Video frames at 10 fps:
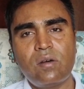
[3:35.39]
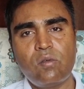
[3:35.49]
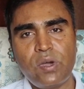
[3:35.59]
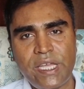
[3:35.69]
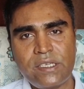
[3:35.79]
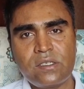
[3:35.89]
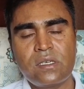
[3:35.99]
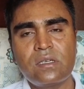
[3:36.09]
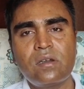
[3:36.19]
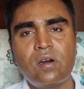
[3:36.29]

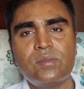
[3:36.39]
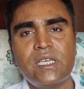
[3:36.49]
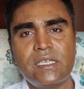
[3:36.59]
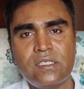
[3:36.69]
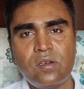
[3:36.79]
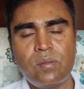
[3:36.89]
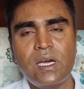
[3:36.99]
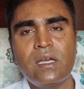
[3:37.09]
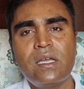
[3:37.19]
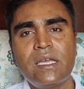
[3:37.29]
weight of the
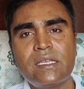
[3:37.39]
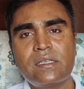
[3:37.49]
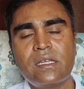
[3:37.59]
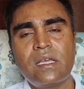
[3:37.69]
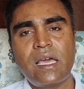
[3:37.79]
adenoma, it